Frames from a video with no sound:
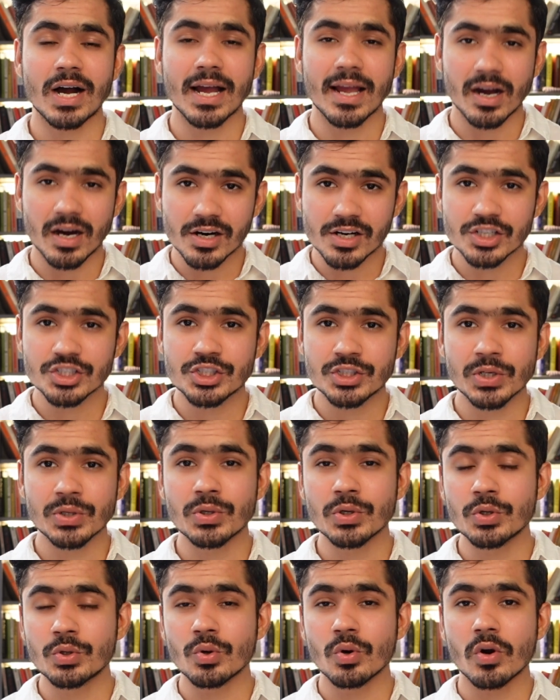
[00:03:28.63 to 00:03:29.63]
I urge you
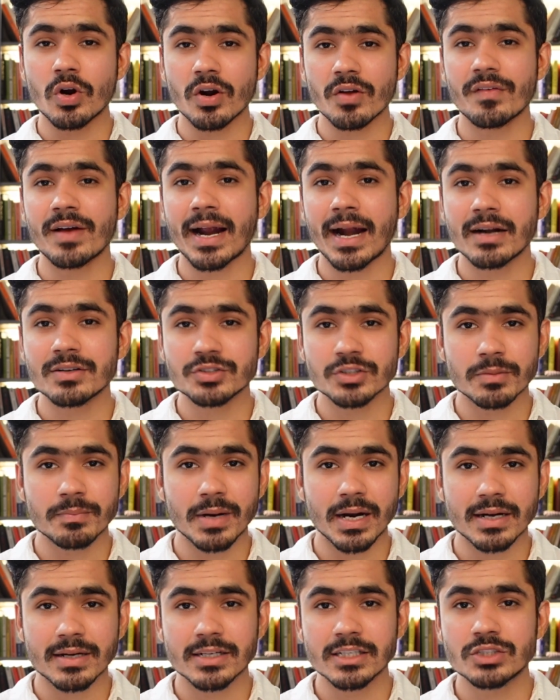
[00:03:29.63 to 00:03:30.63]
to do a lot of hands-on
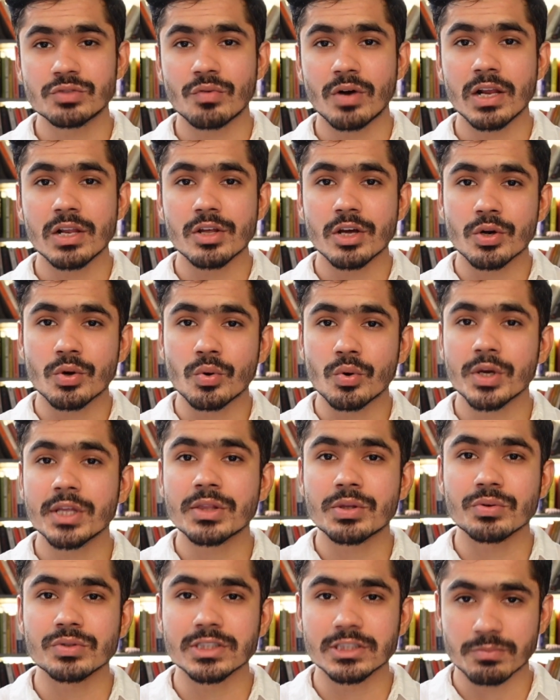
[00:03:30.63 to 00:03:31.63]
practice while you are going
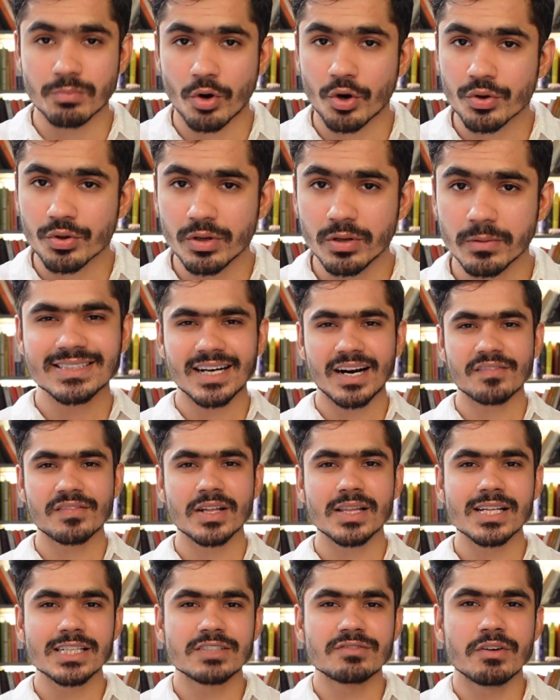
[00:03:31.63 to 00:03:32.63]
through this module. After
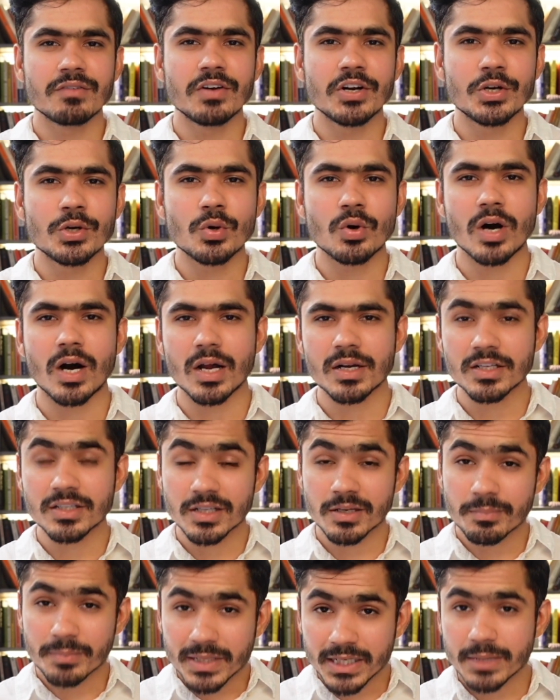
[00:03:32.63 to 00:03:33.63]
this, we will do
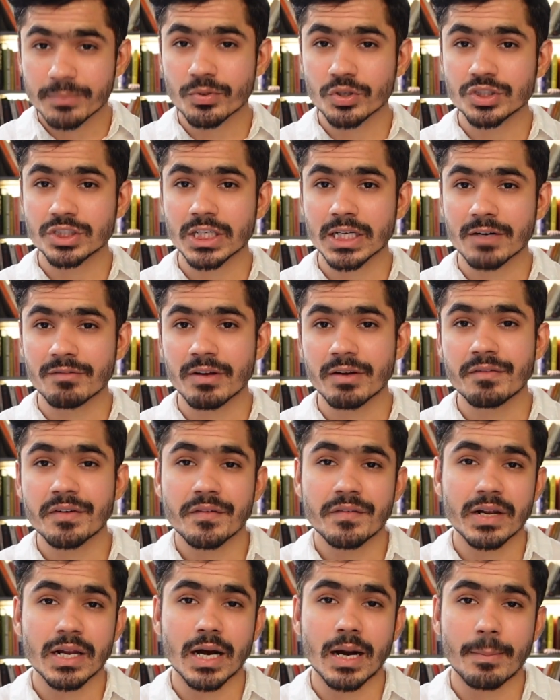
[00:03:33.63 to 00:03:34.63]
another mini project where we
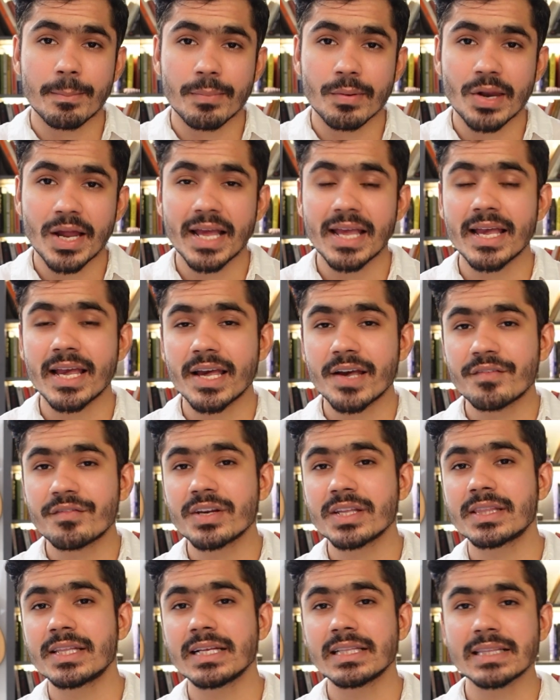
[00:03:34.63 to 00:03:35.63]
will apply
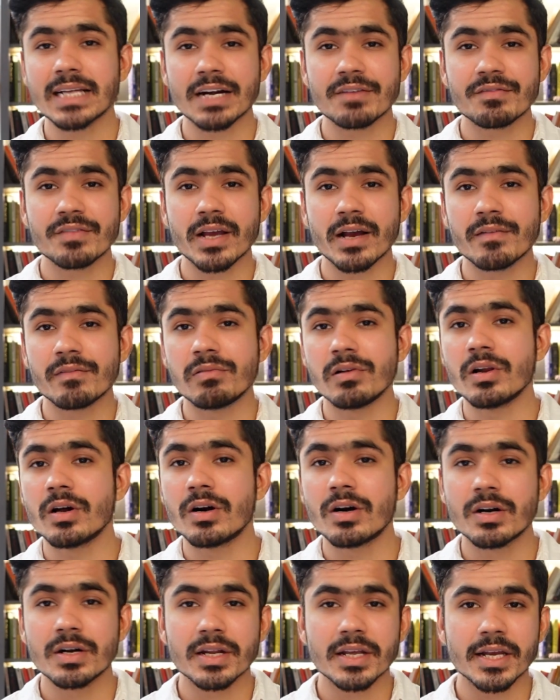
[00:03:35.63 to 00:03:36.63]
everything that we have
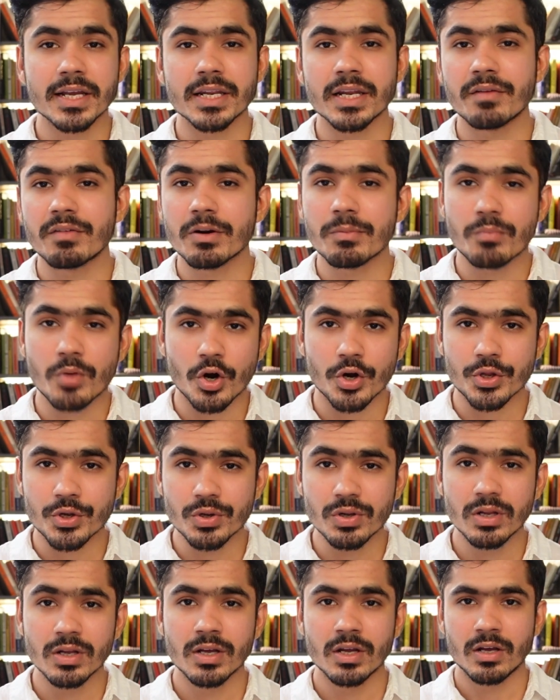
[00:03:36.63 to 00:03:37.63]
learned in our
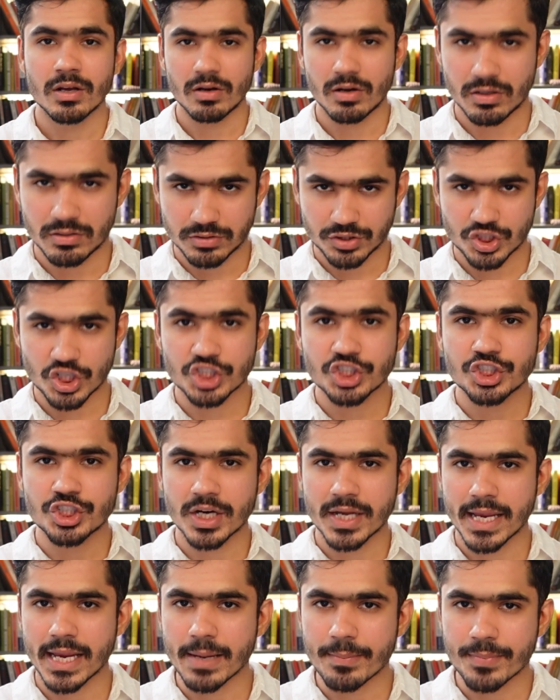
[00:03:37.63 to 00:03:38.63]
module,
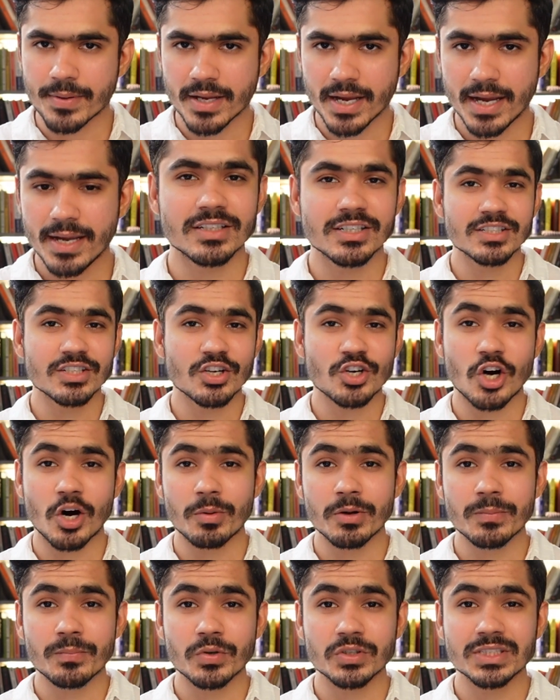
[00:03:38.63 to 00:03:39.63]
Structured API. This is a
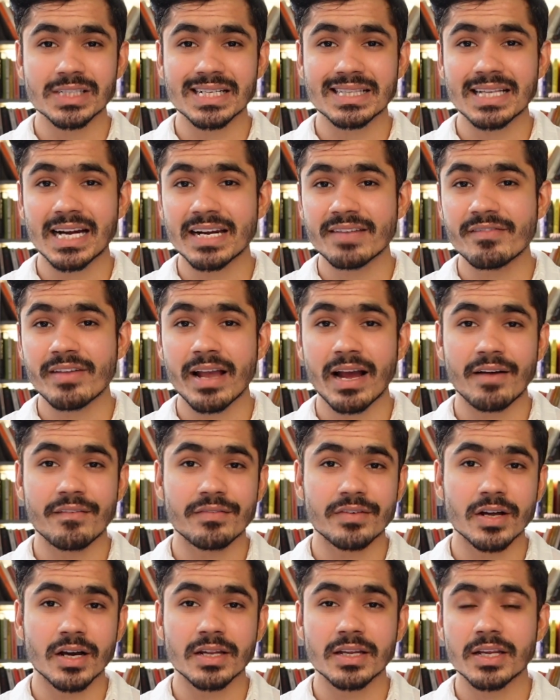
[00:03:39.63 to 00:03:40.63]
common project that we have
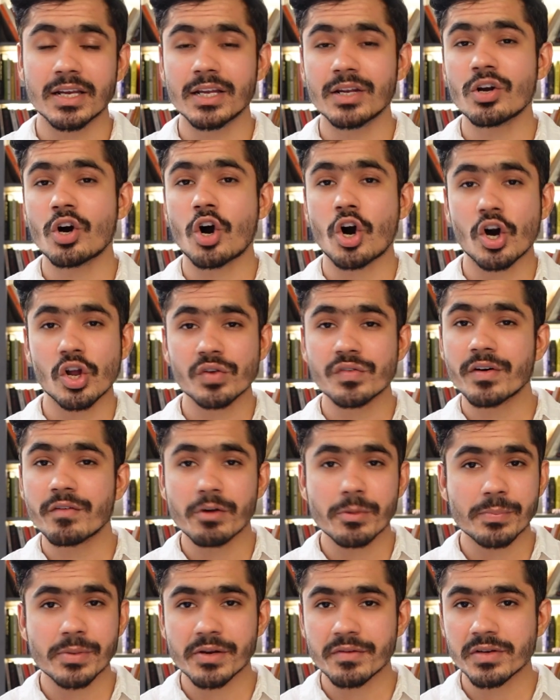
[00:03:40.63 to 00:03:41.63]
done in all of our
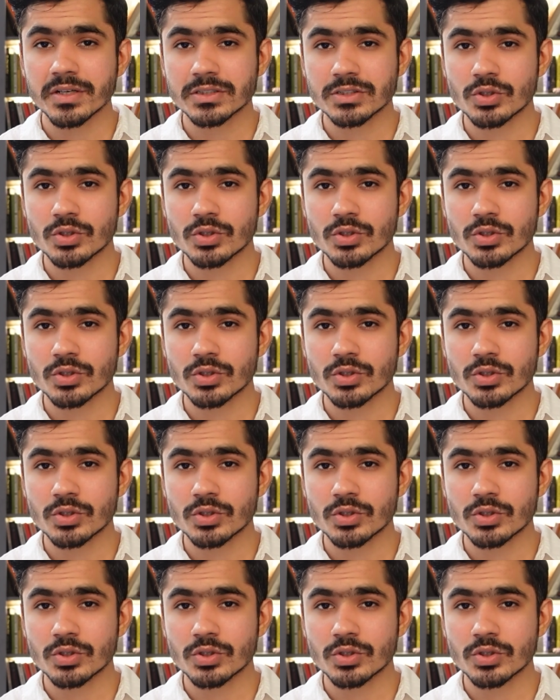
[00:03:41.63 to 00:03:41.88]
previous